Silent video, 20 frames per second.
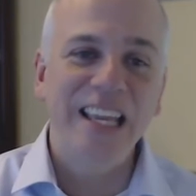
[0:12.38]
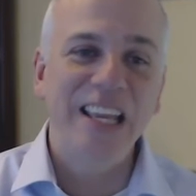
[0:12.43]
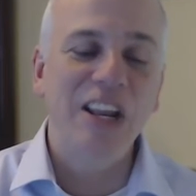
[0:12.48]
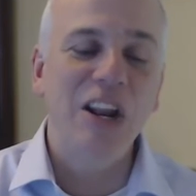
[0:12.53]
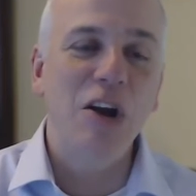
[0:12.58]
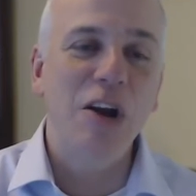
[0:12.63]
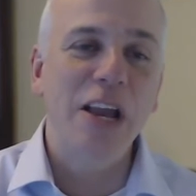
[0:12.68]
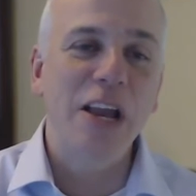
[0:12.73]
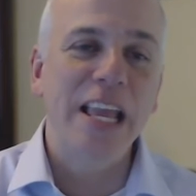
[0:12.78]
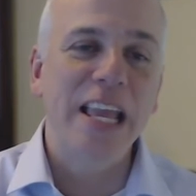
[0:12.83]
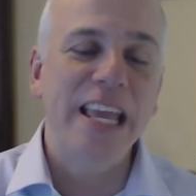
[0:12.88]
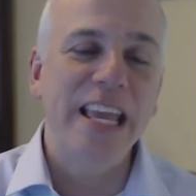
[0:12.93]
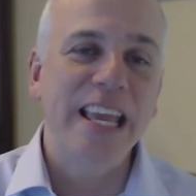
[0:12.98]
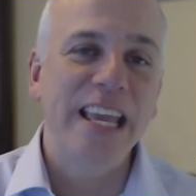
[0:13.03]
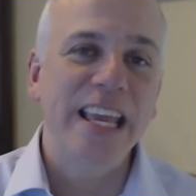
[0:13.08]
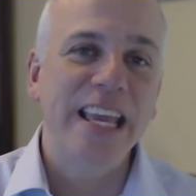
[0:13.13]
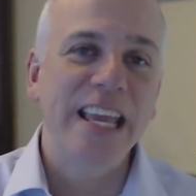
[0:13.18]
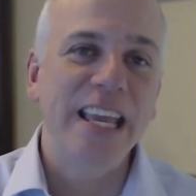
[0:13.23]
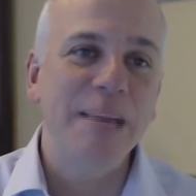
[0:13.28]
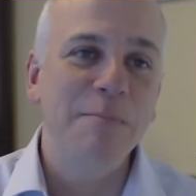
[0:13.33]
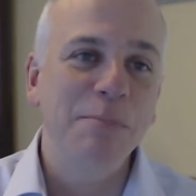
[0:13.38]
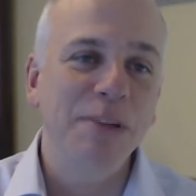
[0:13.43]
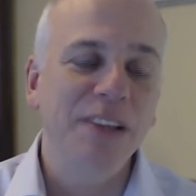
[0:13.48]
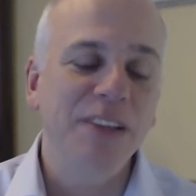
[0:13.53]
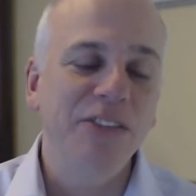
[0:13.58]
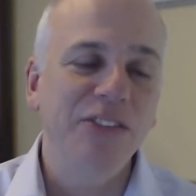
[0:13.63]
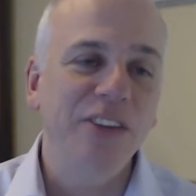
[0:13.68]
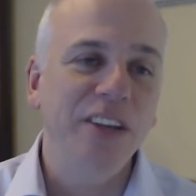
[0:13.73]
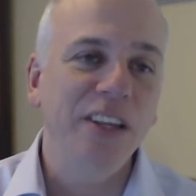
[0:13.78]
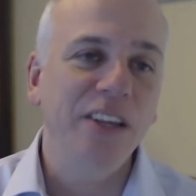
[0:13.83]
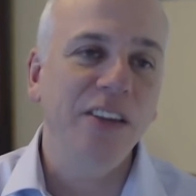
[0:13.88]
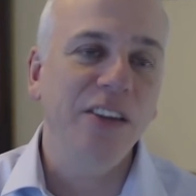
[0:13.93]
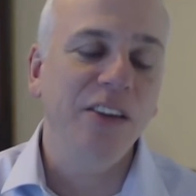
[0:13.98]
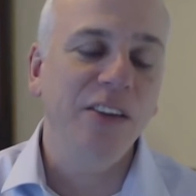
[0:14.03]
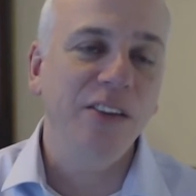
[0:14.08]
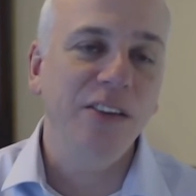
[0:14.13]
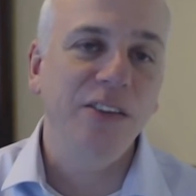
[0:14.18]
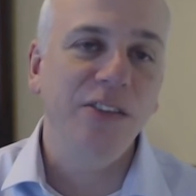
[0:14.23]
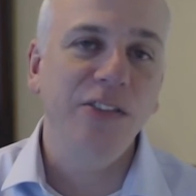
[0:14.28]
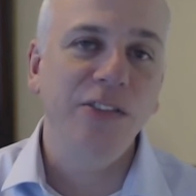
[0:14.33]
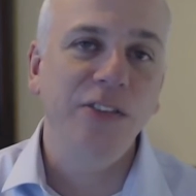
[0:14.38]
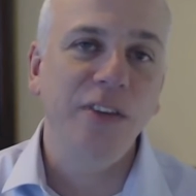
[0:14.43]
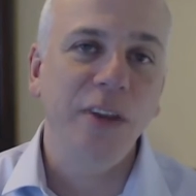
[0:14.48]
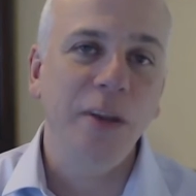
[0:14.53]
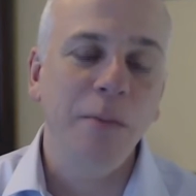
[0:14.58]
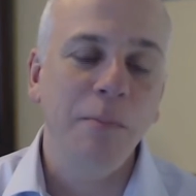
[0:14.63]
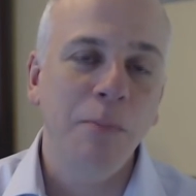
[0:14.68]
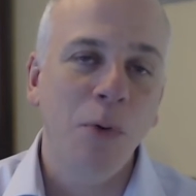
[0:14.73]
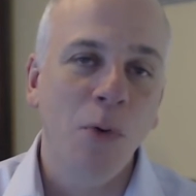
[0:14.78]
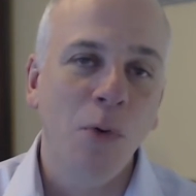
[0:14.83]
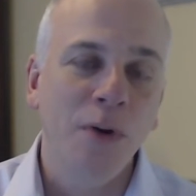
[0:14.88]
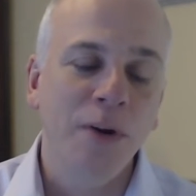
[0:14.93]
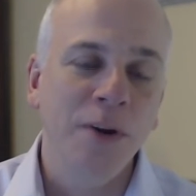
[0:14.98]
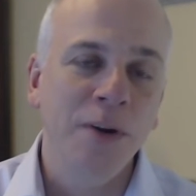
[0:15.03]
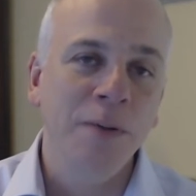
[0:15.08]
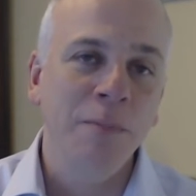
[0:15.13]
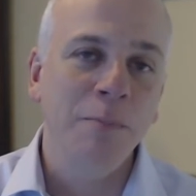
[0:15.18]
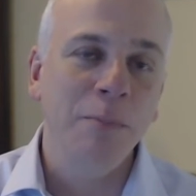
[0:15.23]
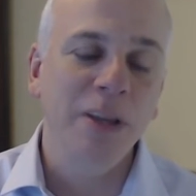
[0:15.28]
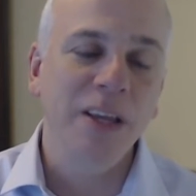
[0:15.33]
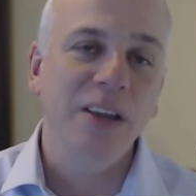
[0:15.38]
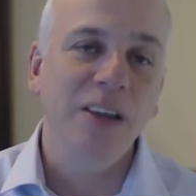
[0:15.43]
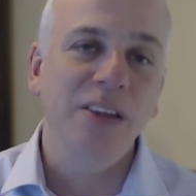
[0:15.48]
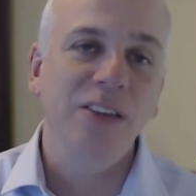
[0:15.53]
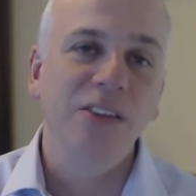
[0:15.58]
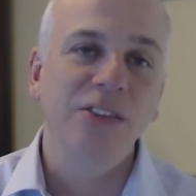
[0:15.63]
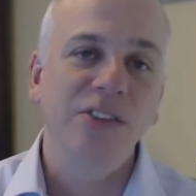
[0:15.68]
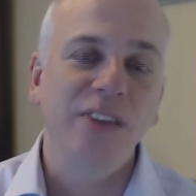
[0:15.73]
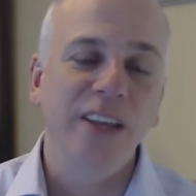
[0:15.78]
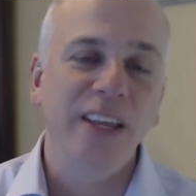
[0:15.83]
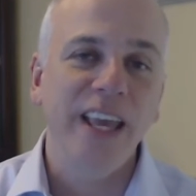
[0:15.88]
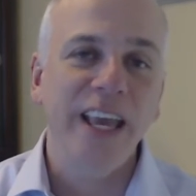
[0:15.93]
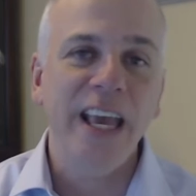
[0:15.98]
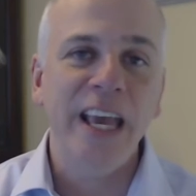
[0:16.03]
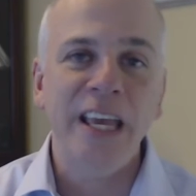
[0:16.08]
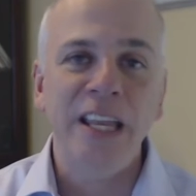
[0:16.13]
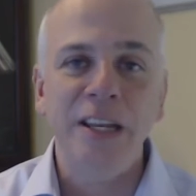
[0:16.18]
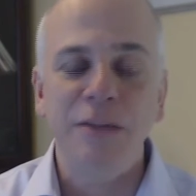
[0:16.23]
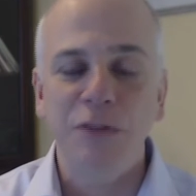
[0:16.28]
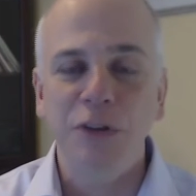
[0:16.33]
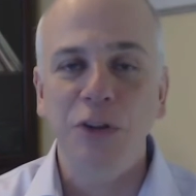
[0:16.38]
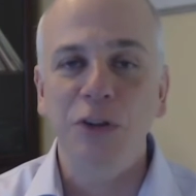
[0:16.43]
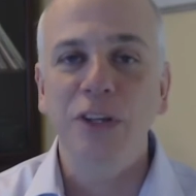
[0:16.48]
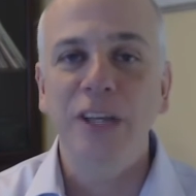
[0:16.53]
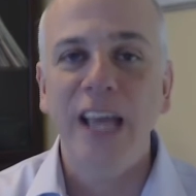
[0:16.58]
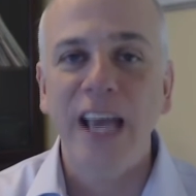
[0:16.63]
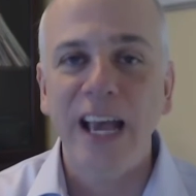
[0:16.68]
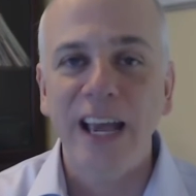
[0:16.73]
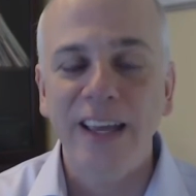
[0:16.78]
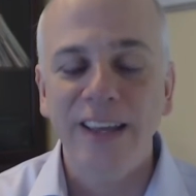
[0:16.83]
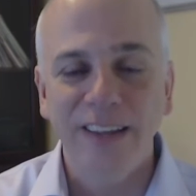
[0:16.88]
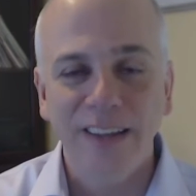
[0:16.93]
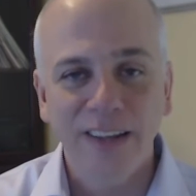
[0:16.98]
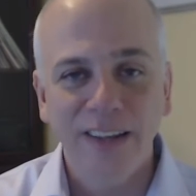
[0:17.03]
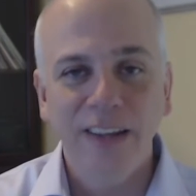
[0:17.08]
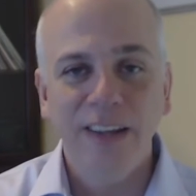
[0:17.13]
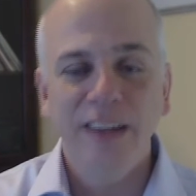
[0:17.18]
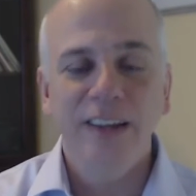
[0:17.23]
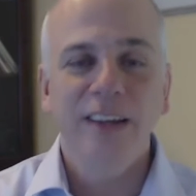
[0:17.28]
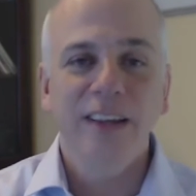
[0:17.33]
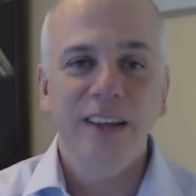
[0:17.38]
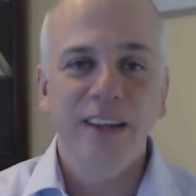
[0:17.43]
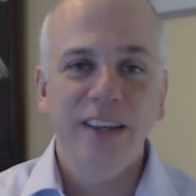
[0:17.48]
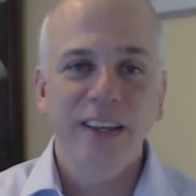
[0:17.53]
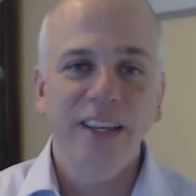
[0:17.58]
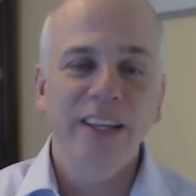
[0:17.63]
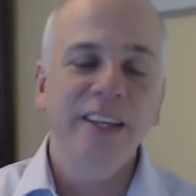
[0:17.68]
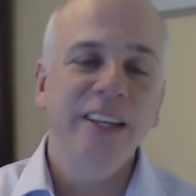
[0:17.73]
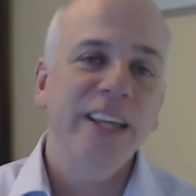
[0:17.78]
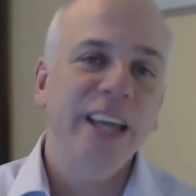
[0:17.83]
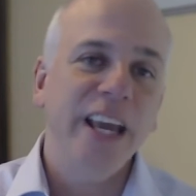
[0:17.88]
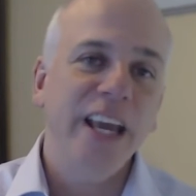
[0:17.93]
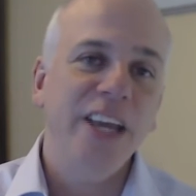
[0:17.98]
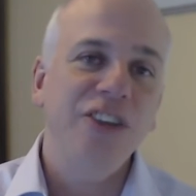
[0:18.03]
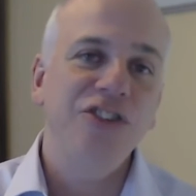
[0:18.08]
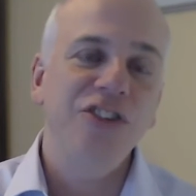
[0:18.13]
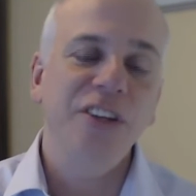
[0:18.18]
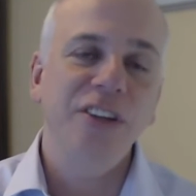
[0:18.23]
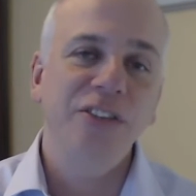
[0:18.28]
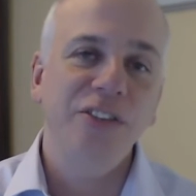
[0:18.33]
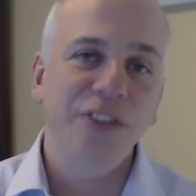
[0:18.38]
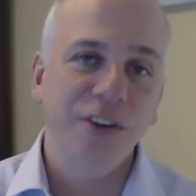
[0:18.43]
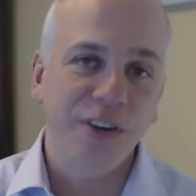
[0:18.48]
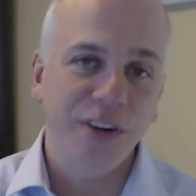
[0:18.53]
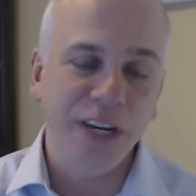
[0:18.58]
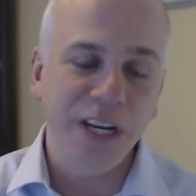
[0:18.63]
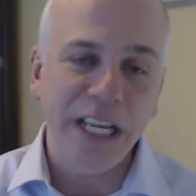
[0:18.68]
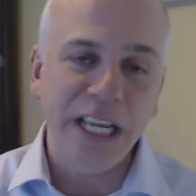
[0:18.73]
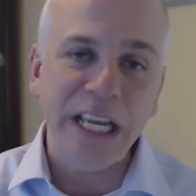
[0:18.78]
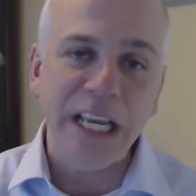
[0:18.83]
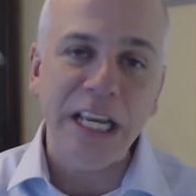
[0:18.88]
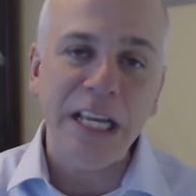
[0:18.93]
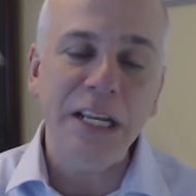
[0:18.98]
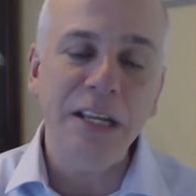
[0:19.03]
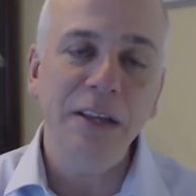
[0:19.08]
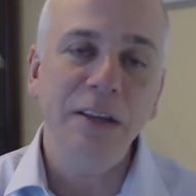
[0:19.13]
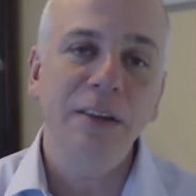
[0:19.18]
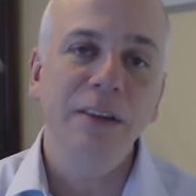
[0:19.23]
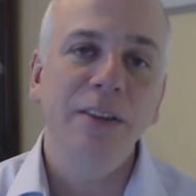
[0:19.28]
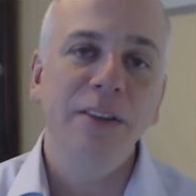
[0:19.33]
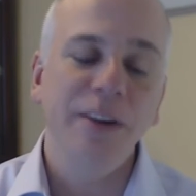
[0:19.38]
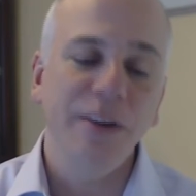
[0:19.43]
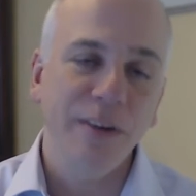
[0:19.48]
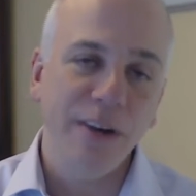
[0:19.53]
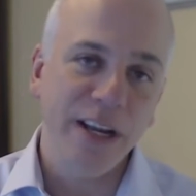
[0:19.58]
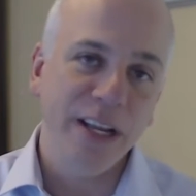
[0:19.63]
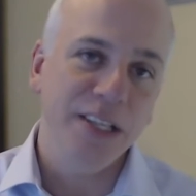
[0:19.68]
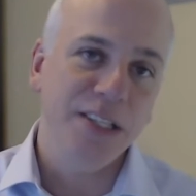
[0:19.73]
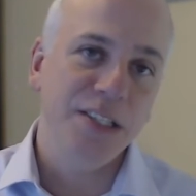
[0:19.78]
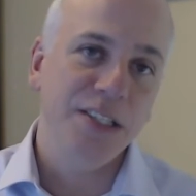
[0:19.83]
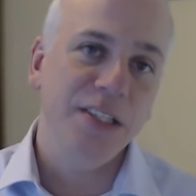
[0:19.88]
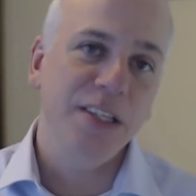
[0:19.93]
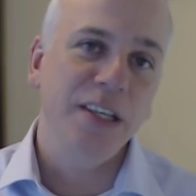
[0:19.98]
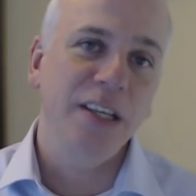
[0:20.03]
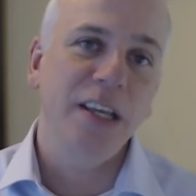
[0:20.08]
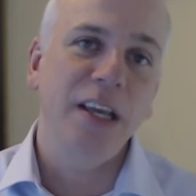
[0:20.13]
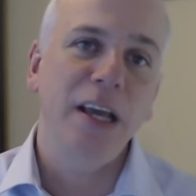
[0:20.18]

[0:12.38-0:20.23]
you know, Emplicity is important because, again, if you look at indication, is there a need? There is.